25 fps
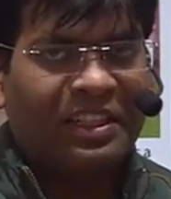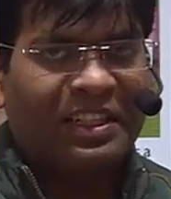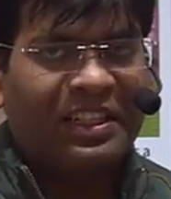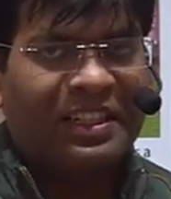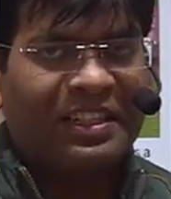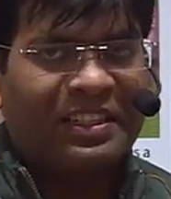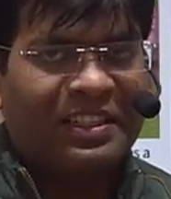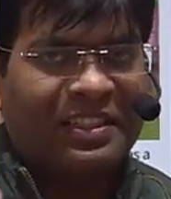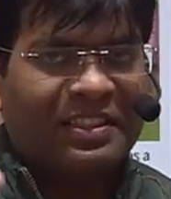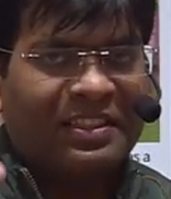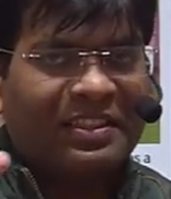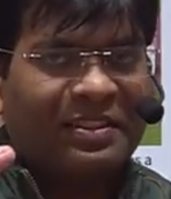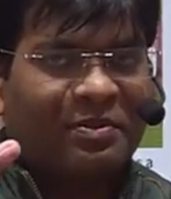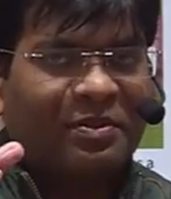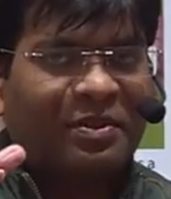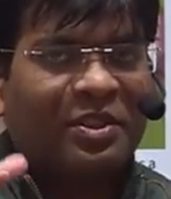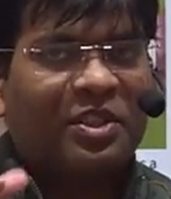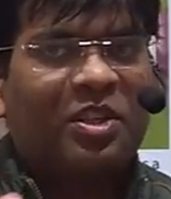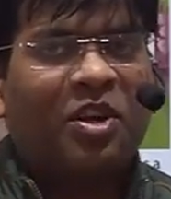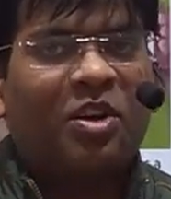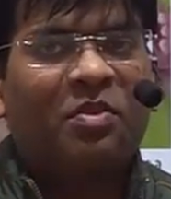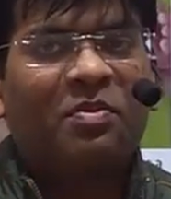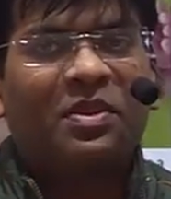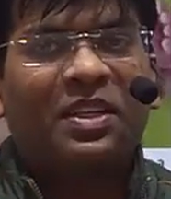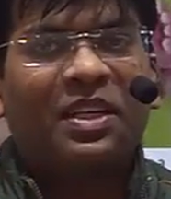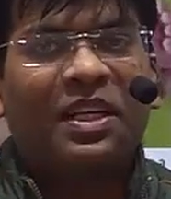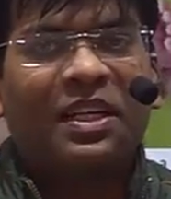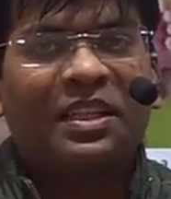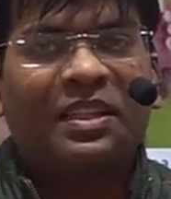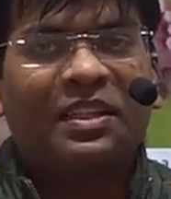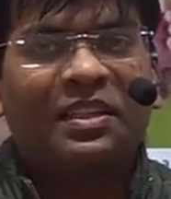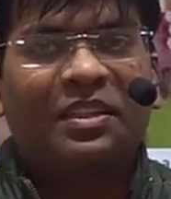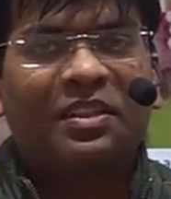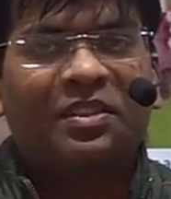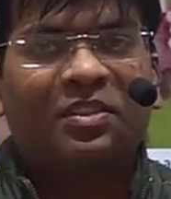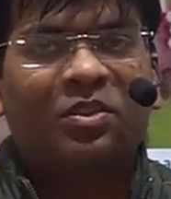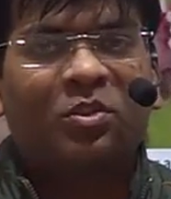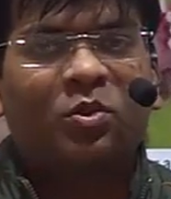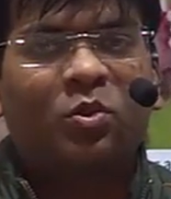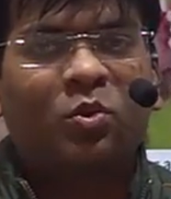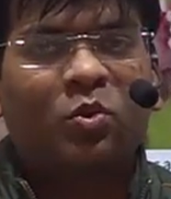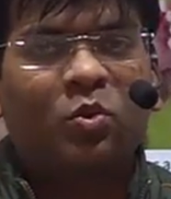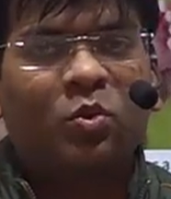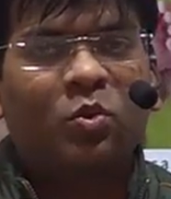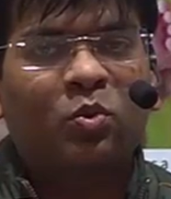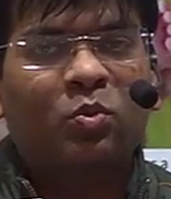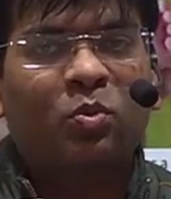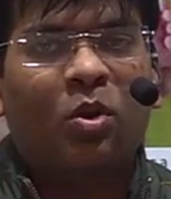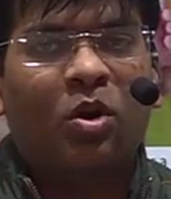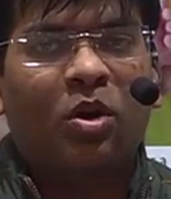it is phenomena in the
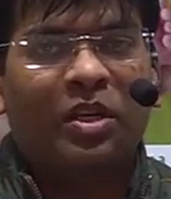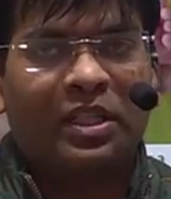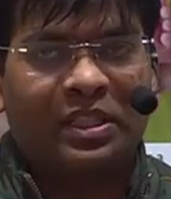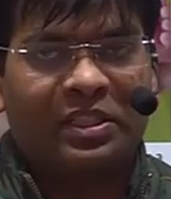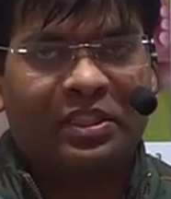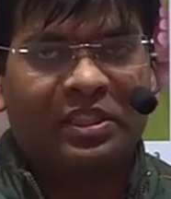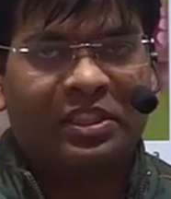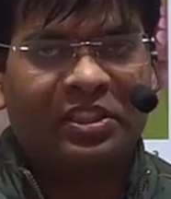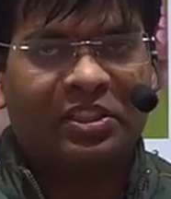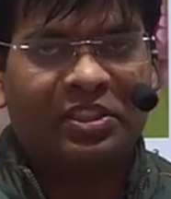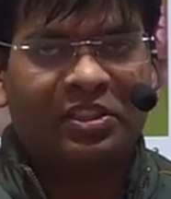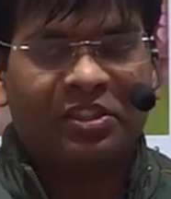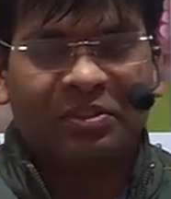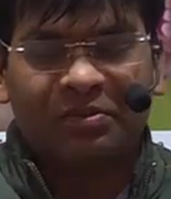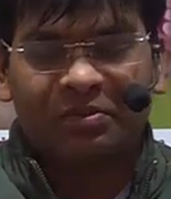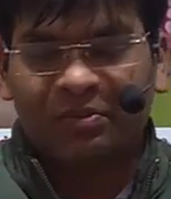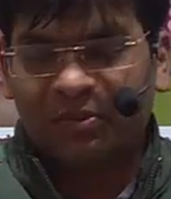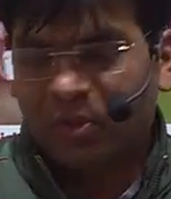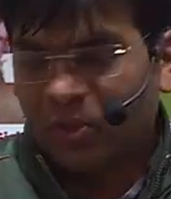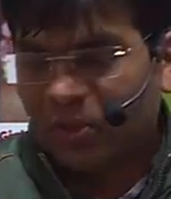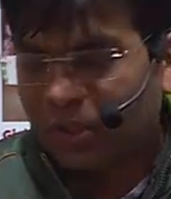two body system.